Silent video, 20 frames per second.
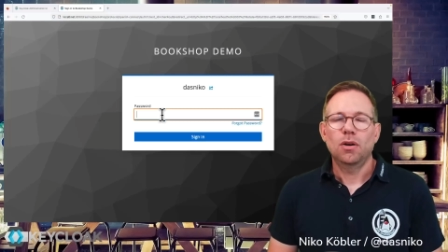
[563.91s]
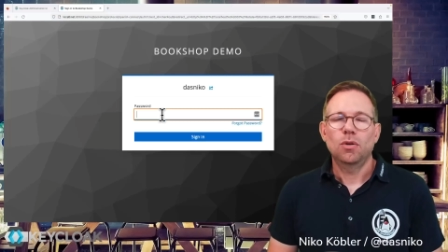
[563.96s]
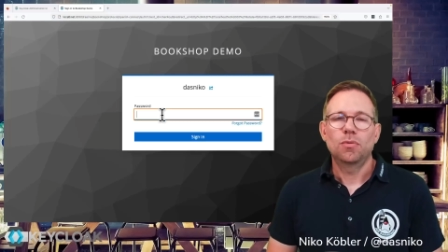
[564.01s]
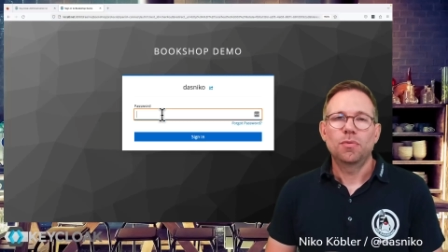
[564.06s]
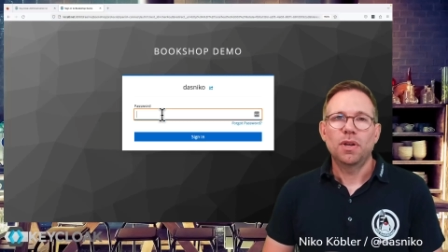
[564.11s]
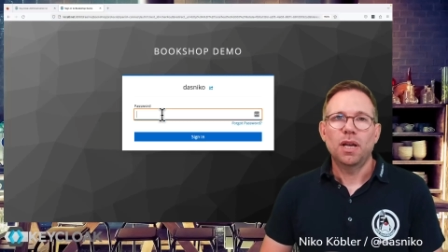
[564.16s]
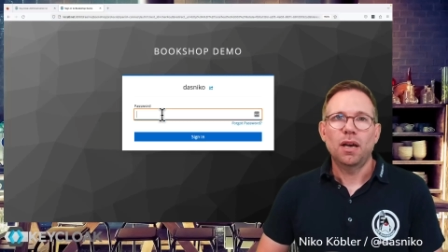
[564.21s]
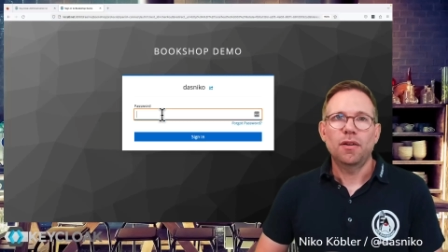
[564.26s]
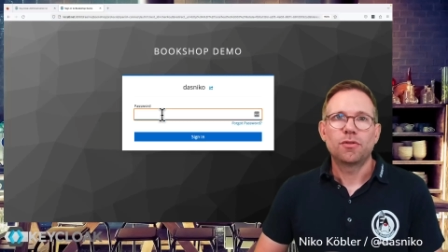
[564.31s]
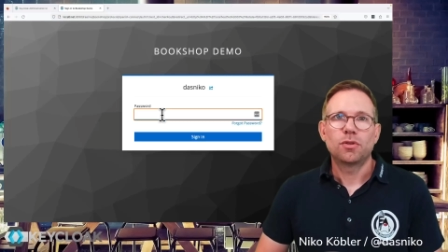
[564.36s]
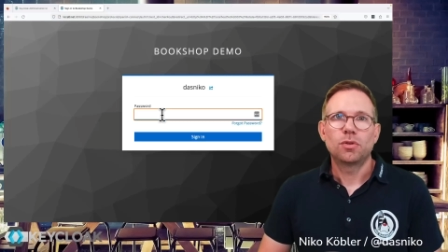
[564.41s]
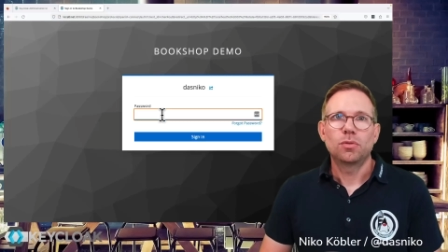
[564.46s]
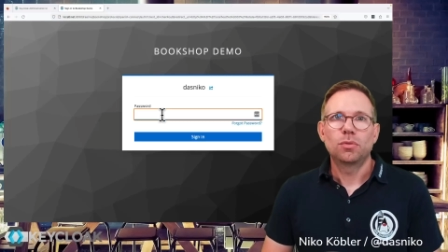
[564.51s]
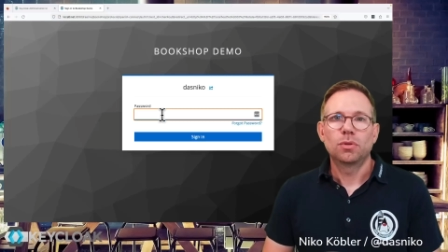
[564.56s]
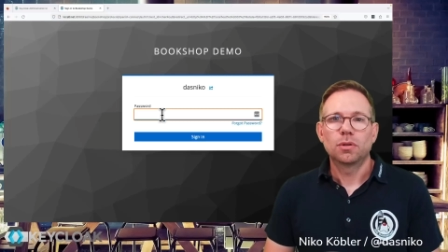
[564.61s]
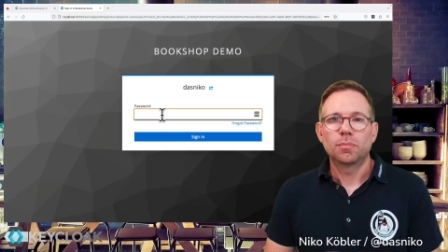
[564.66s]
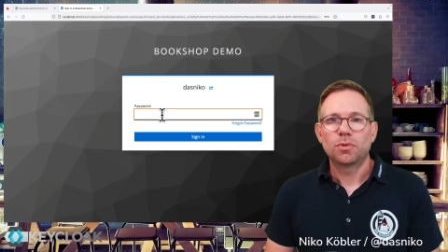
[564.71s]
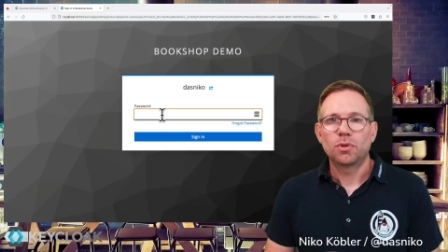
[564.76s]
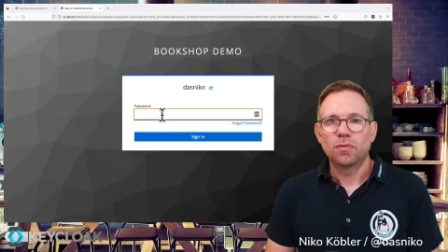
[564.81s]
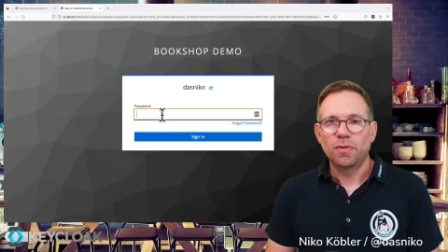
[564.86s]
or we have
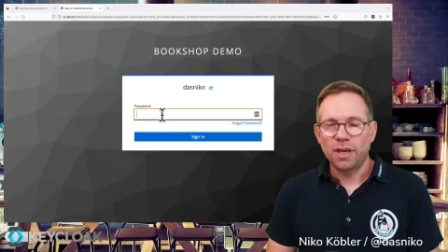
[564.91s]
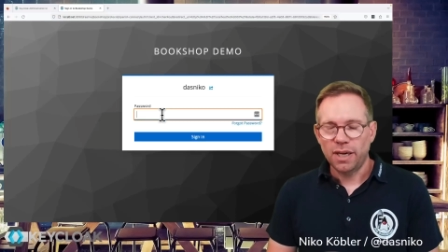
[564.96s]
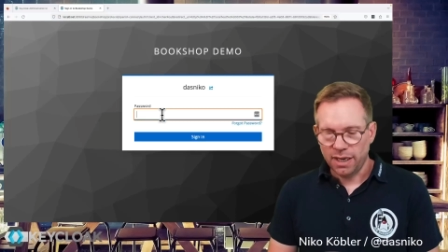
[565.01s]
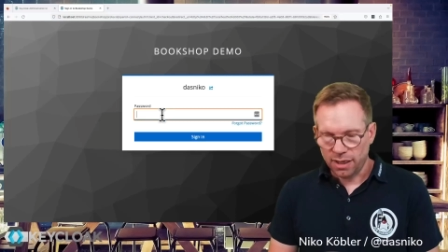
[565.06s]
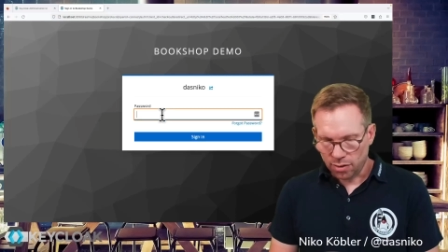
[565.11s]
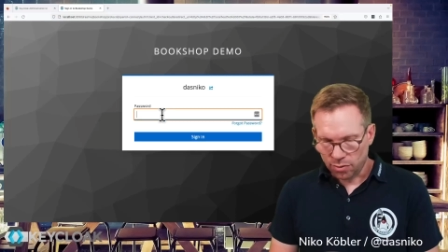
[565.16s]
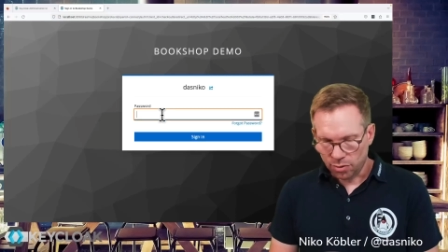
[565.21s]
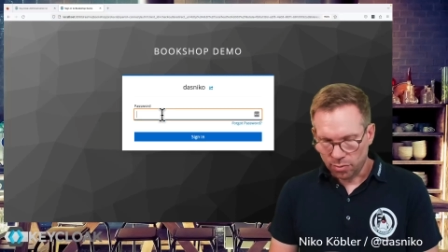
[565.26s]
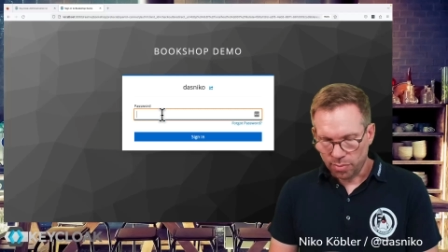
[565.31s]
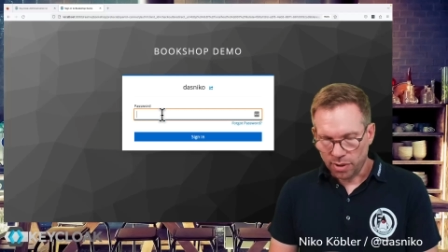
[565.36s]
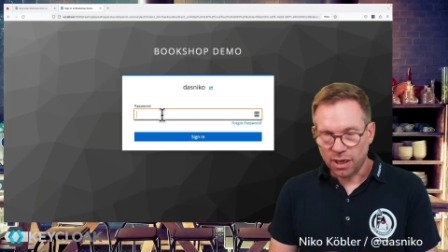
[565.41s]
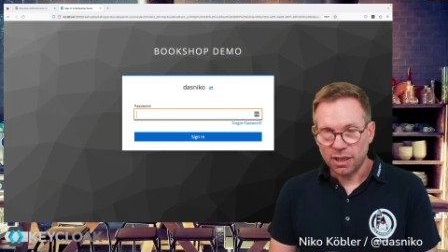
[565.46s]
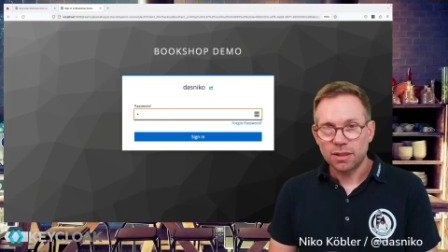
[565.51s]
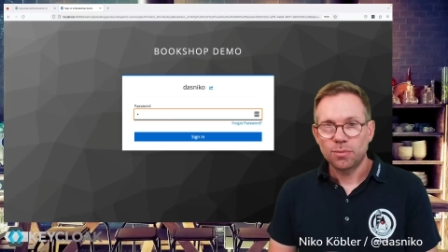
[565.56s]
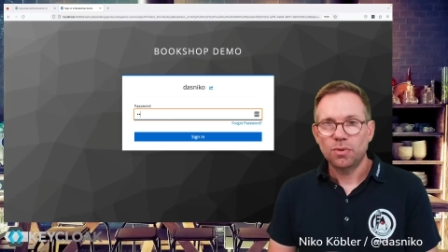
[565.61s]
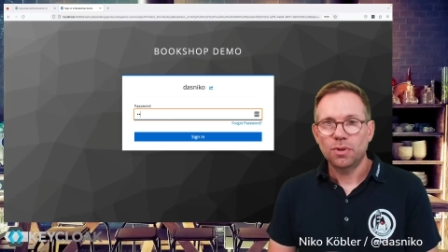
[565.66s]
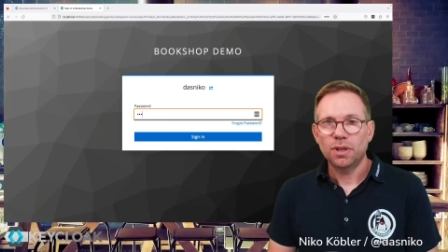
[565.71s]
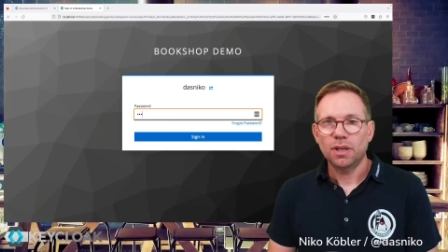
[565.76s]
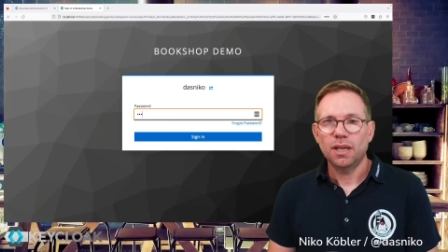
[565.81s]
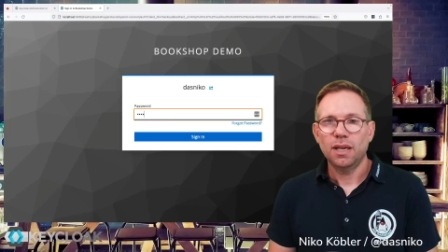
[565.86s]
to provide our
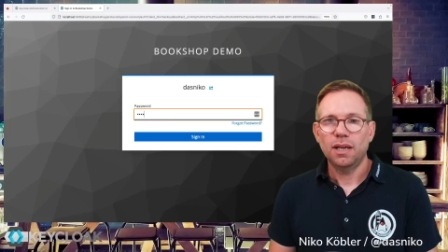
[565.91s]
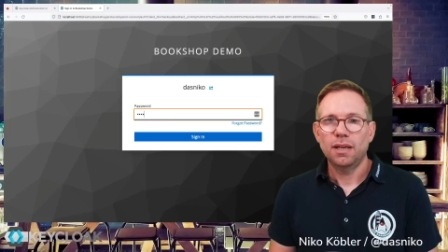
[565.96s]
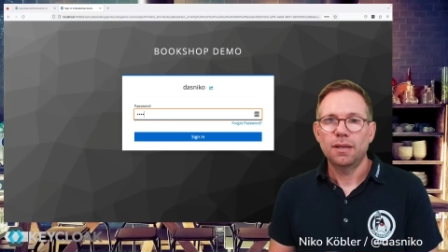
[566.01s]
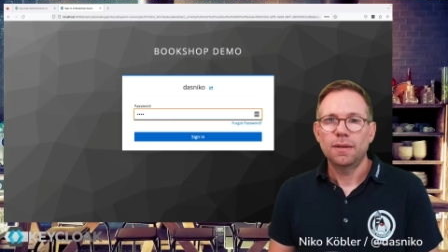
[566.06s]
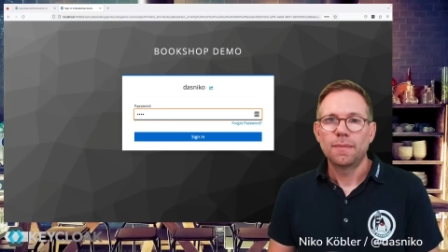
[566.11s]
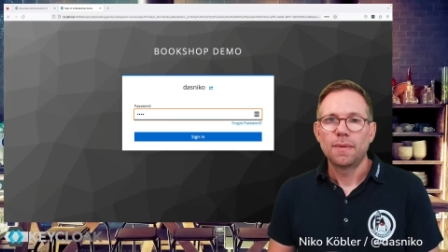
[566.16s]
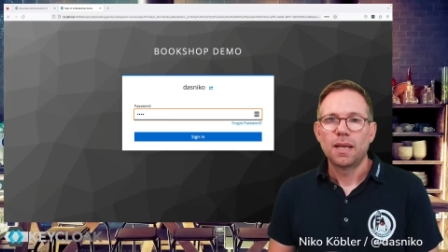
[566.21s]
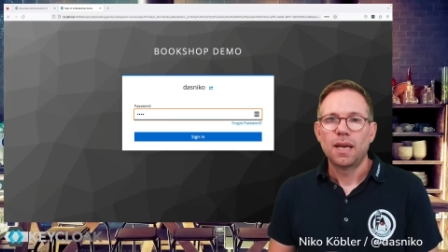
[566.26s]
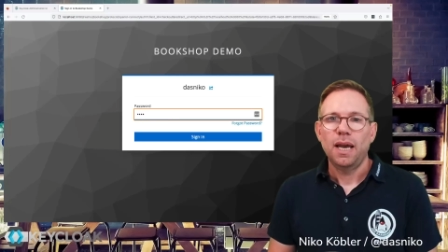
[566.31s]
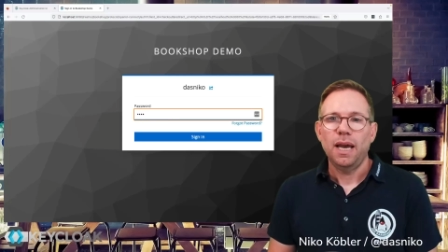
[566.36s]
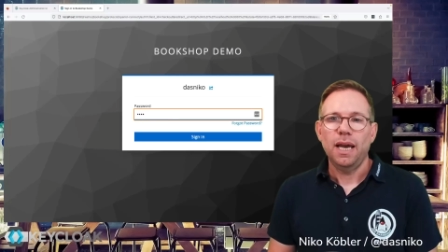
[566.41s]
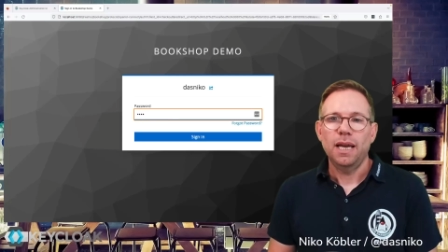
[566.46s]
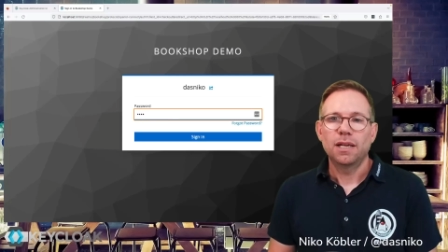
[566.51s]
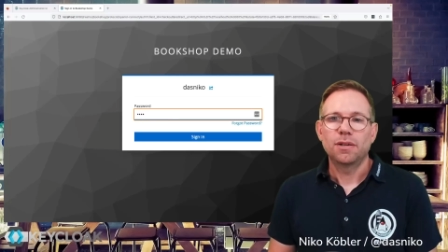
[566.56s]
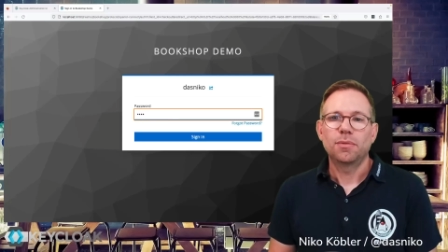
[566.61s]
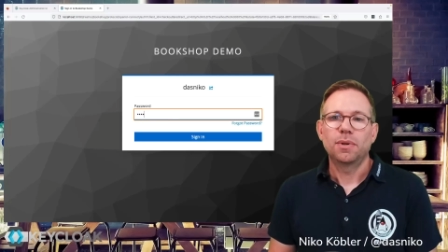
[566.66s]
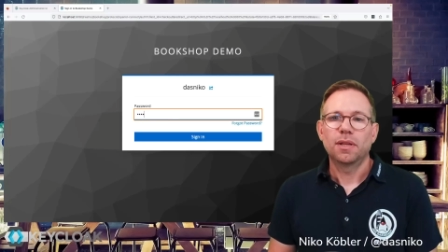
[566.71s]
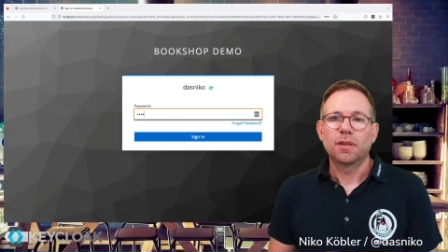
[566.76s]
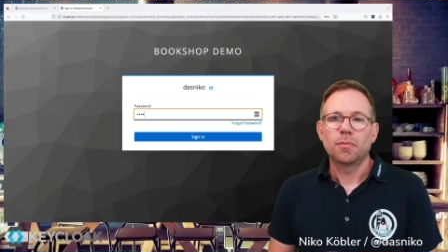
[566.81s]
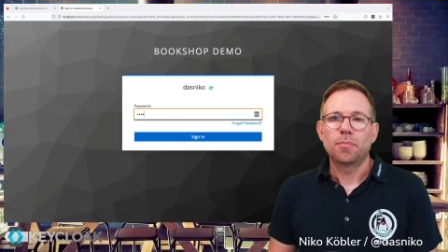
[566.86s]
password again,
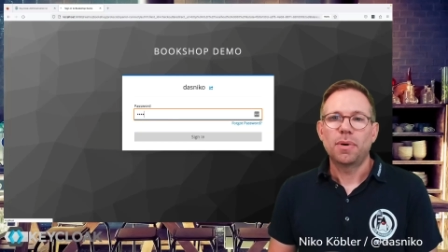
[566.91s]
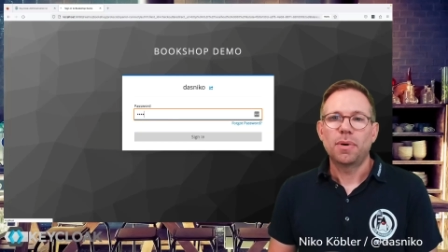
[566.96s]
entering the